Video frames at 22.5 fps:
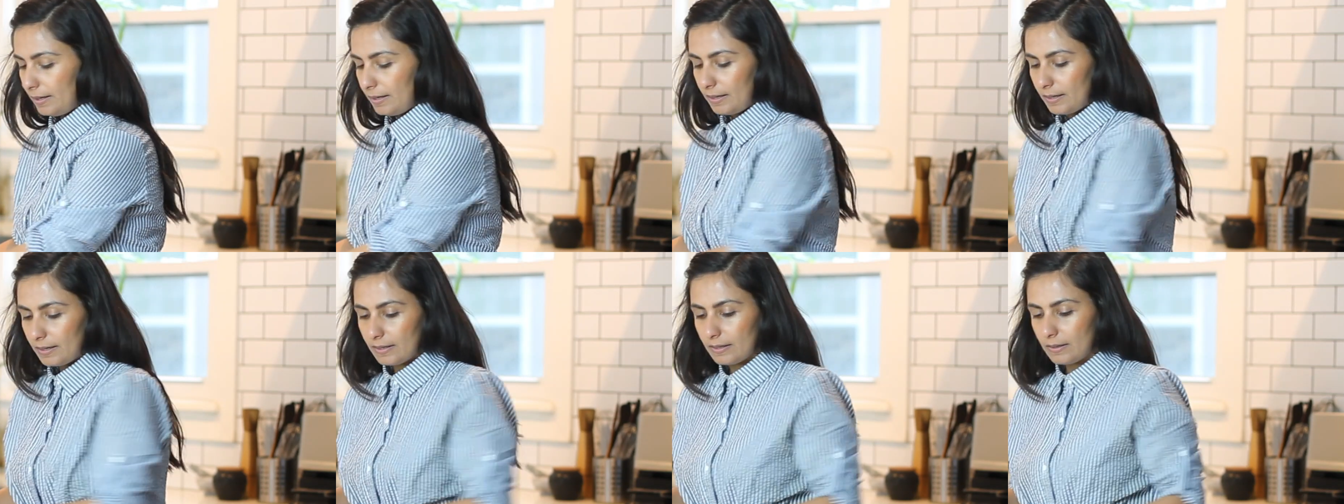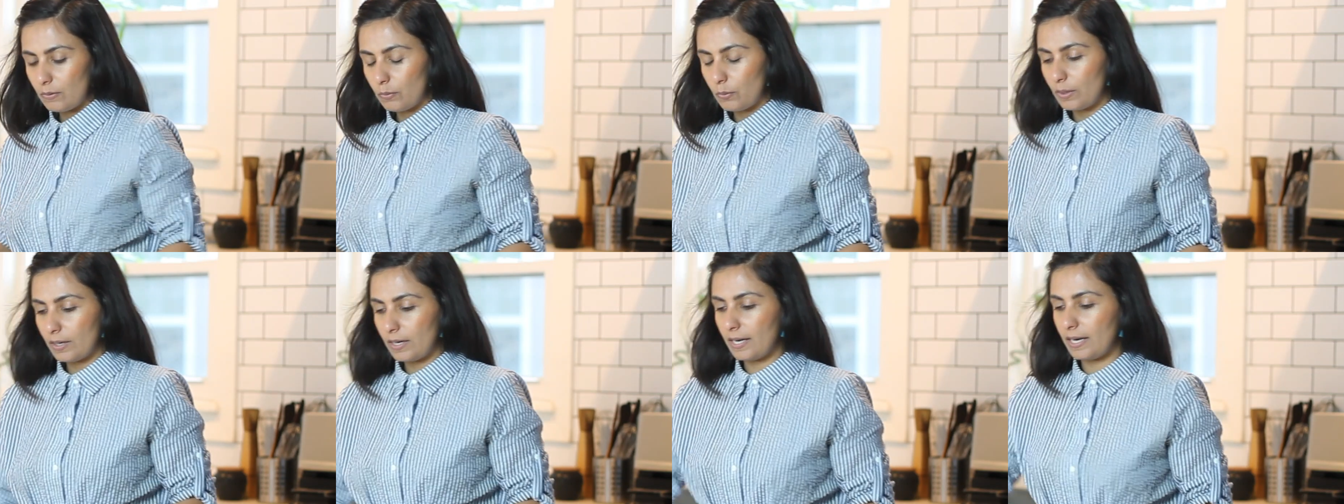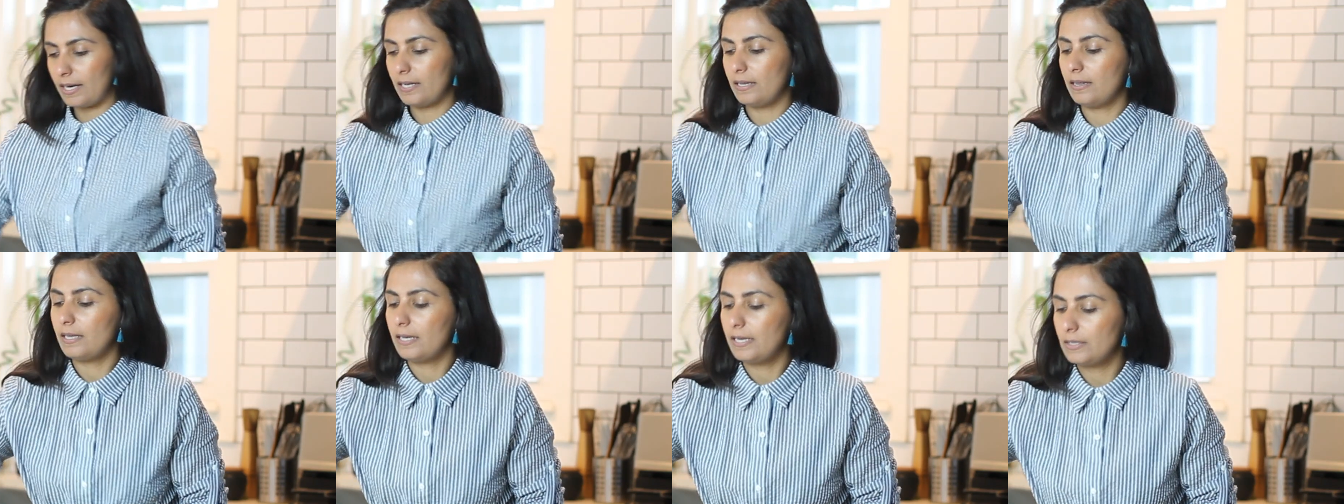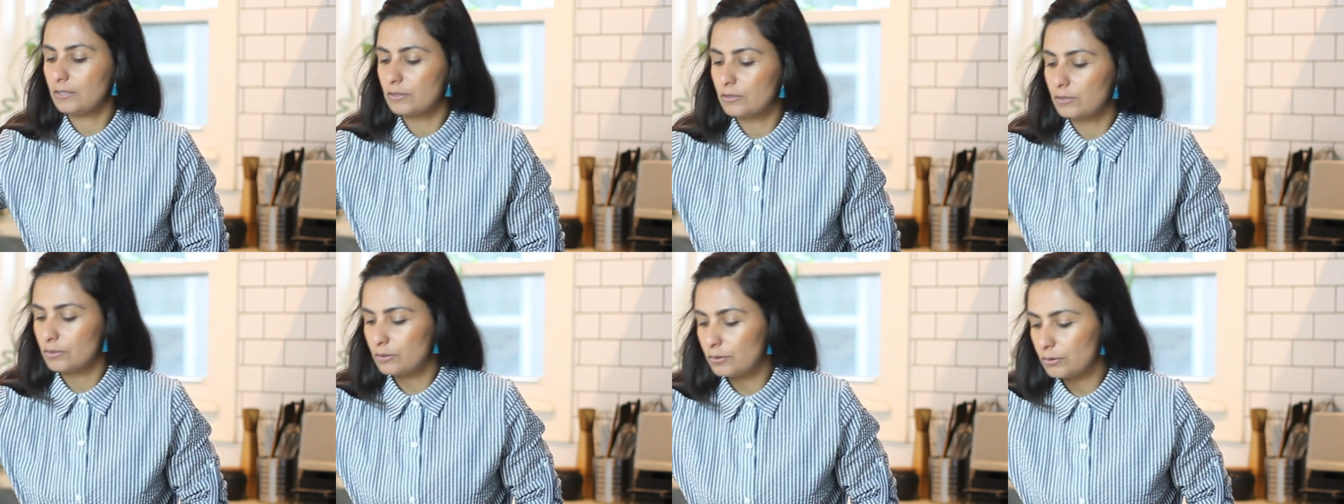And what I like
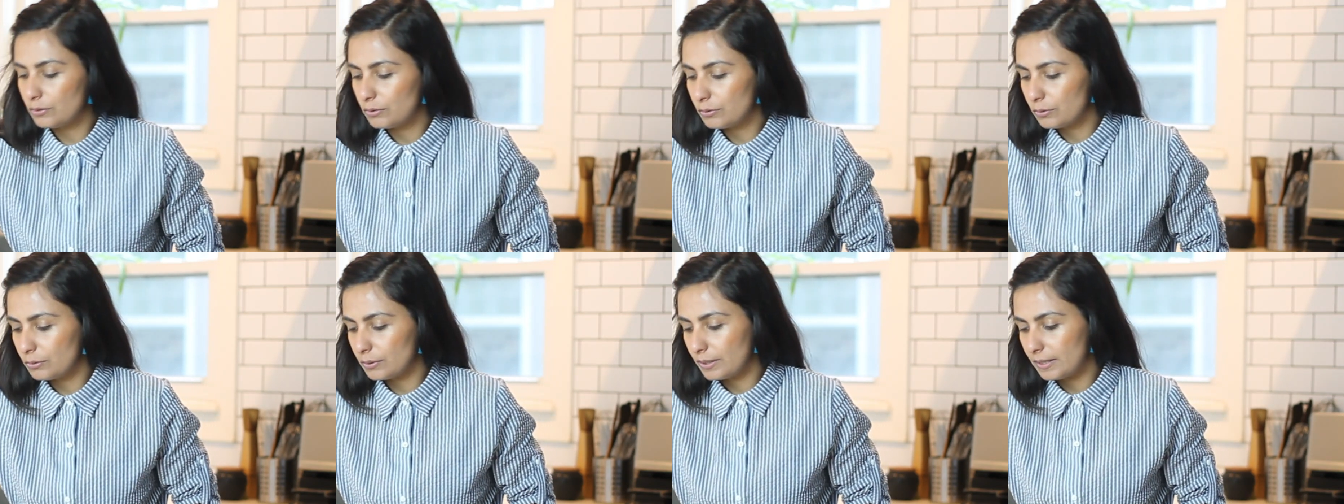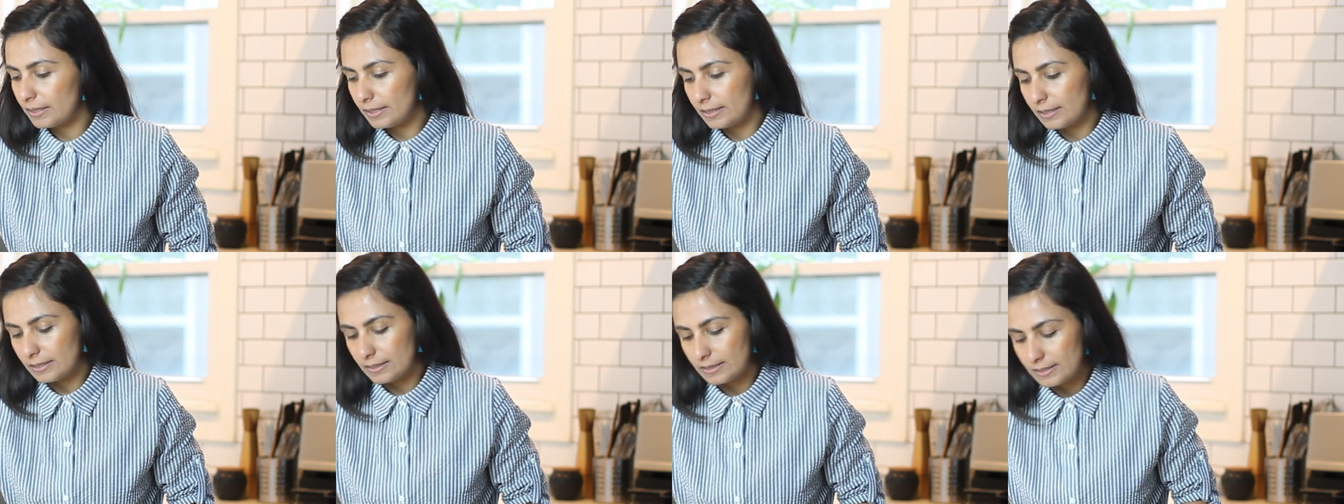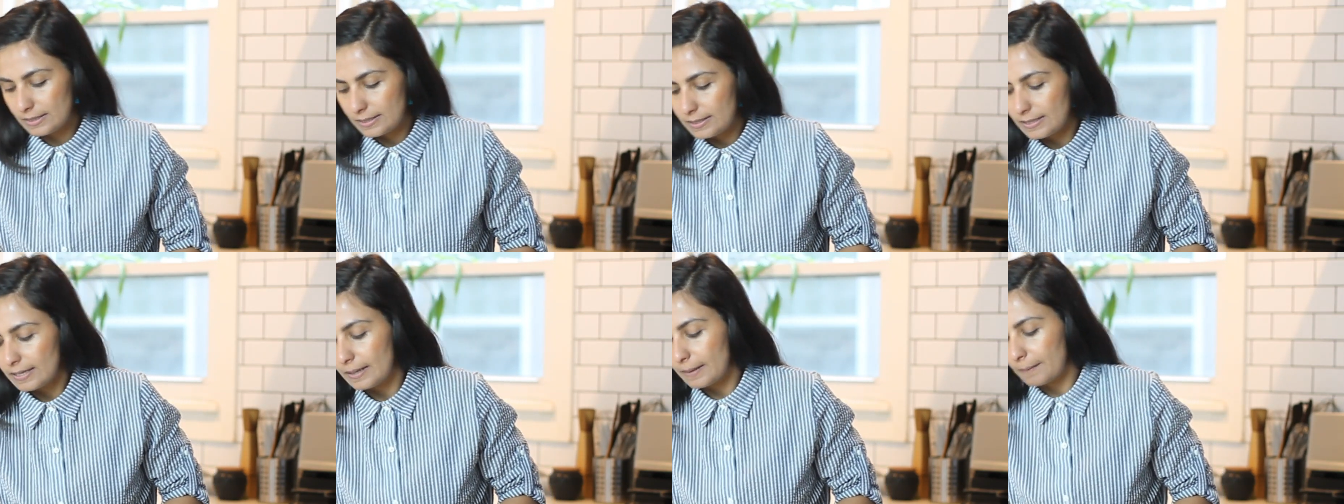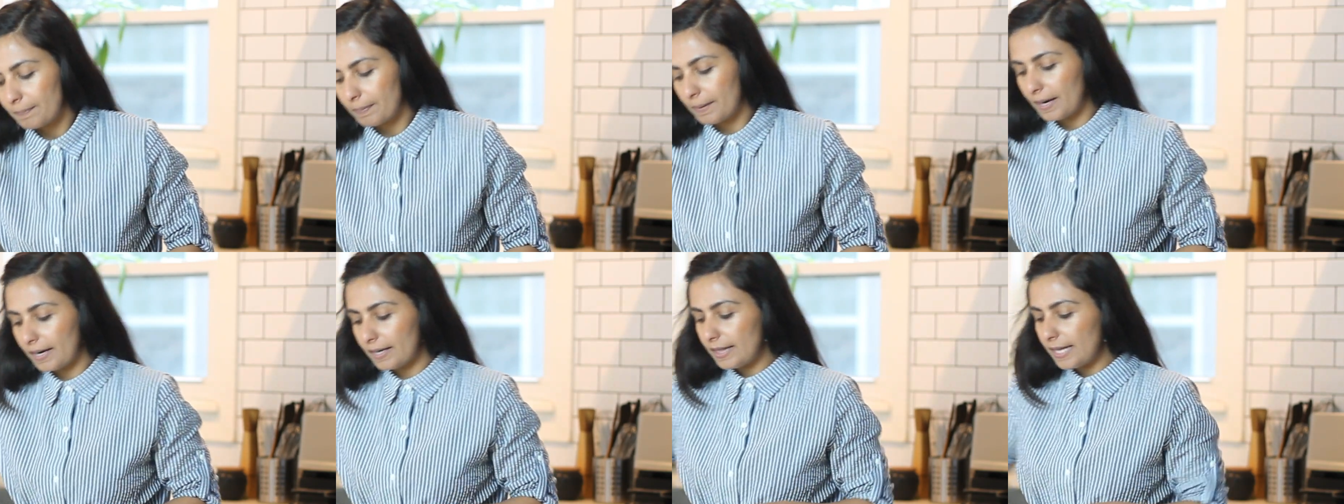to do is
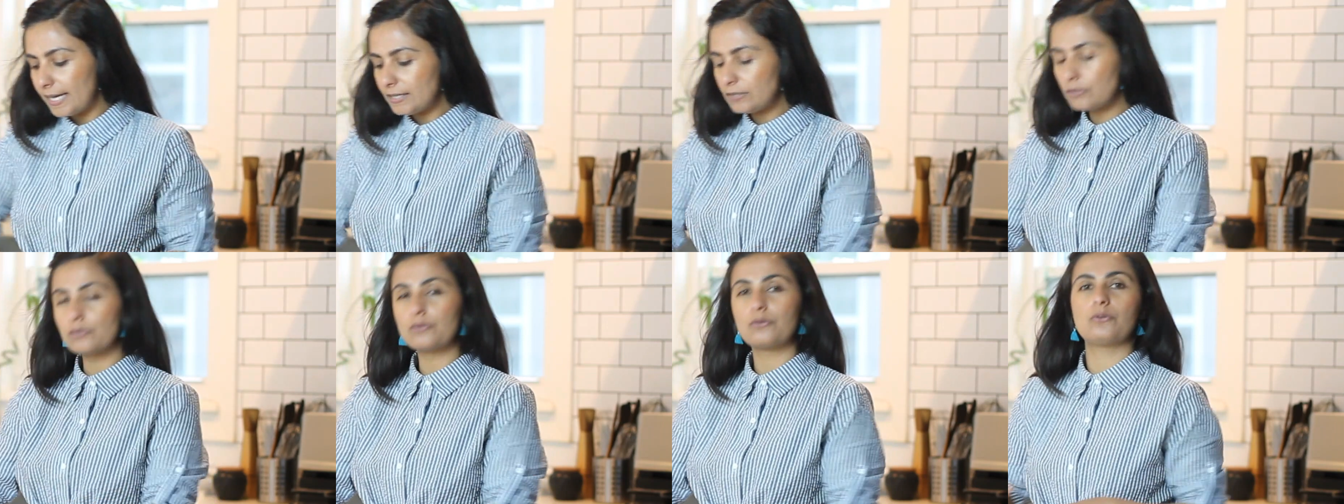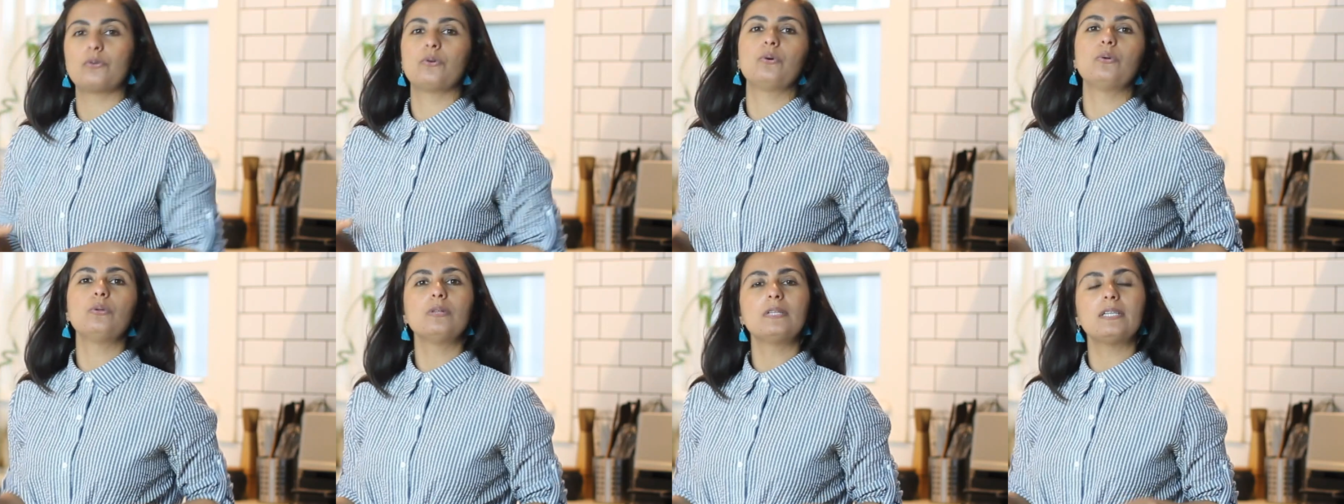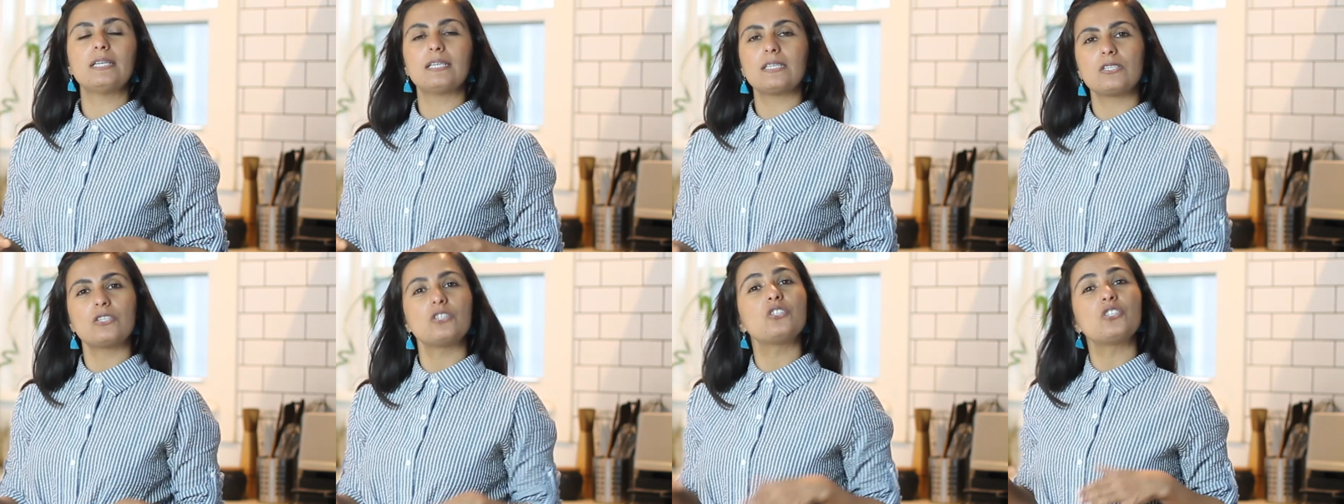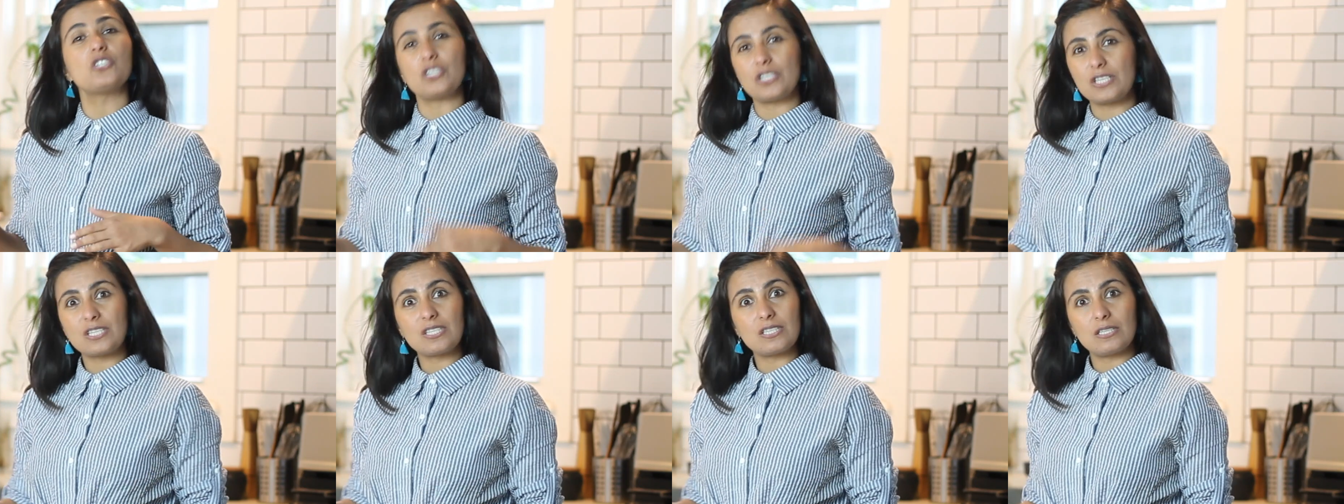I like to roll this
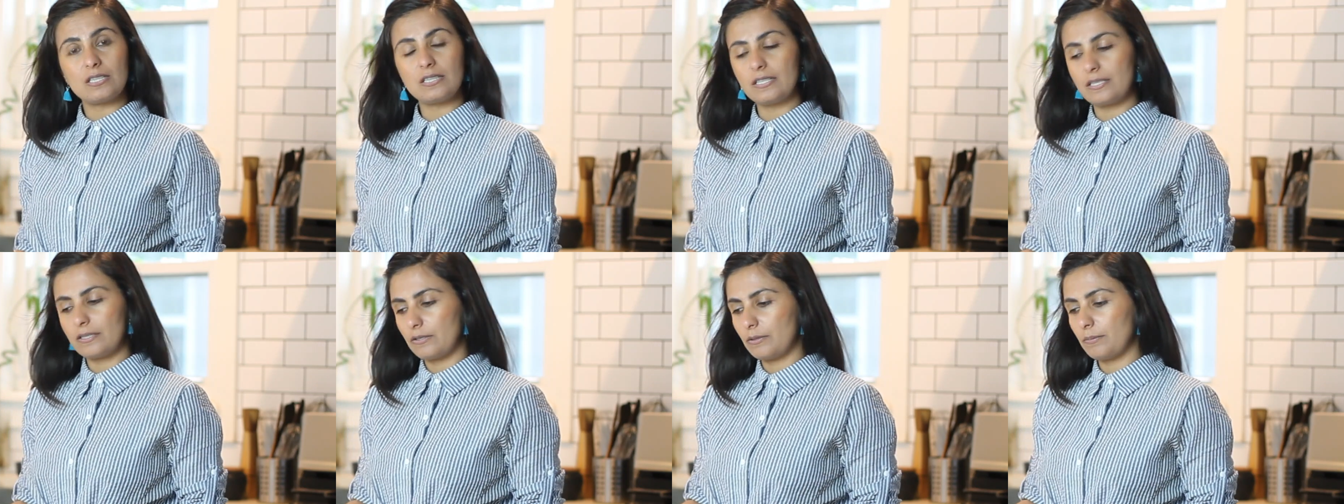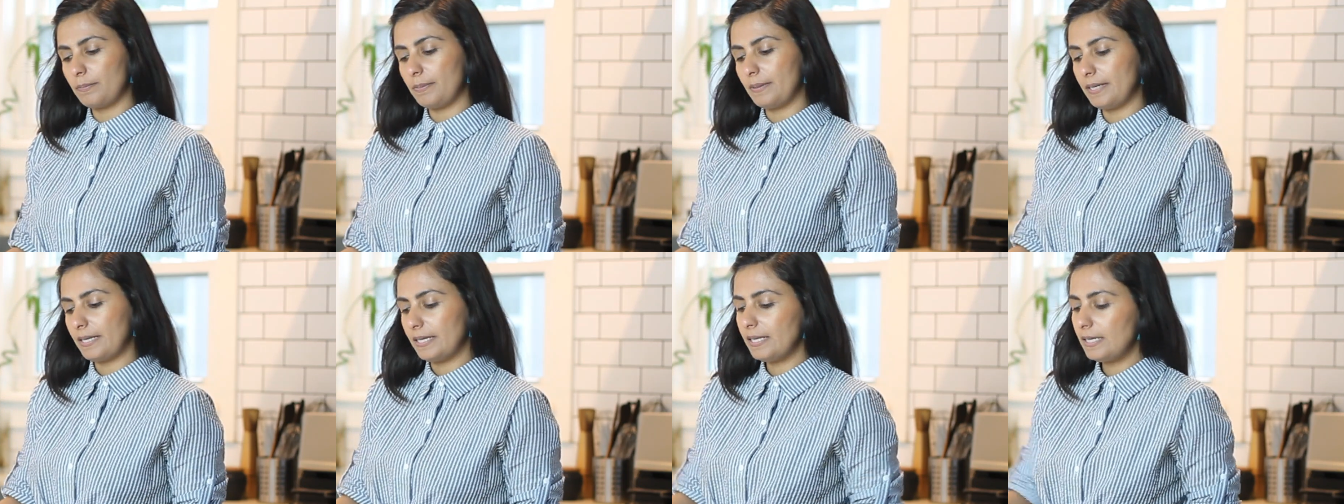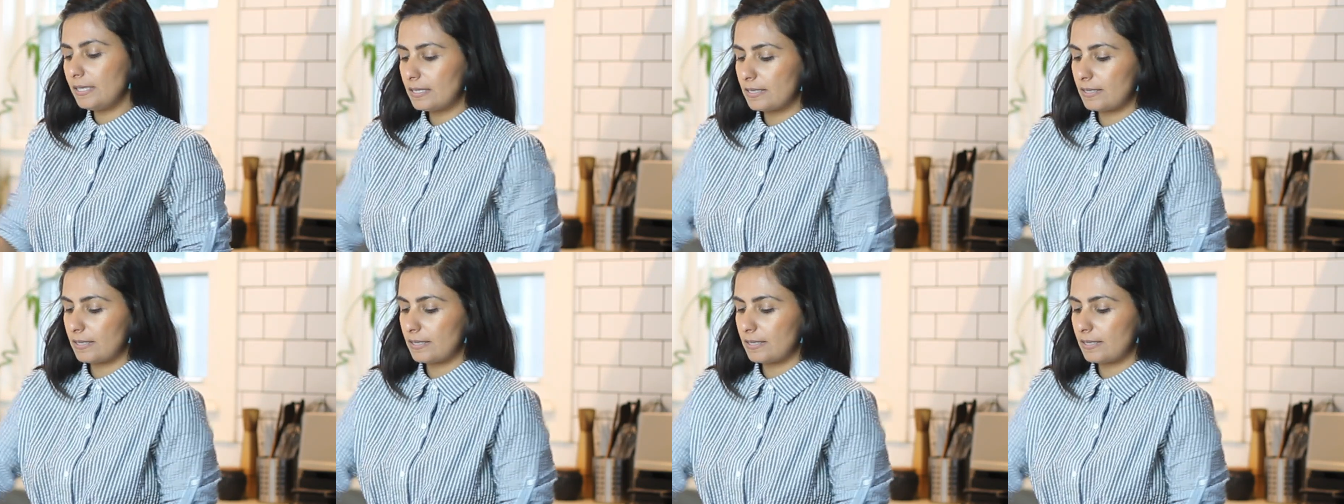just a little bit.